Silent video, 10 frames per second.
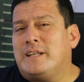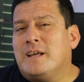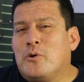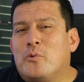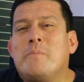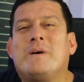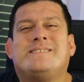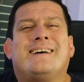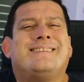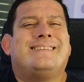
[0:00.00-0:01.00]
it, we
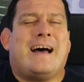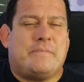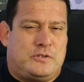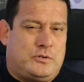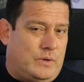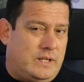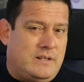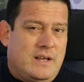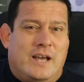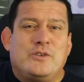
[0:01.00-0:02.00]
must adapt to it
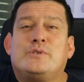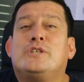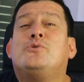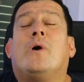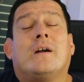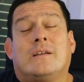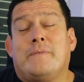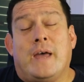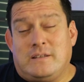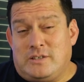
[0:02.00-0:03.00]
and use it to our
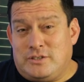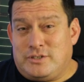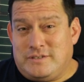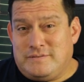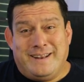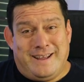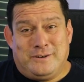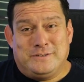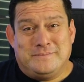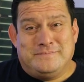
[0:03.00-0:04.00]
advantage. And
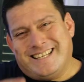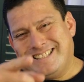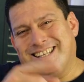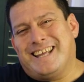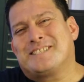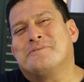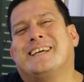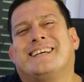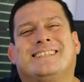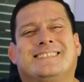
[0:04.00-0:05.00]
now, until next week.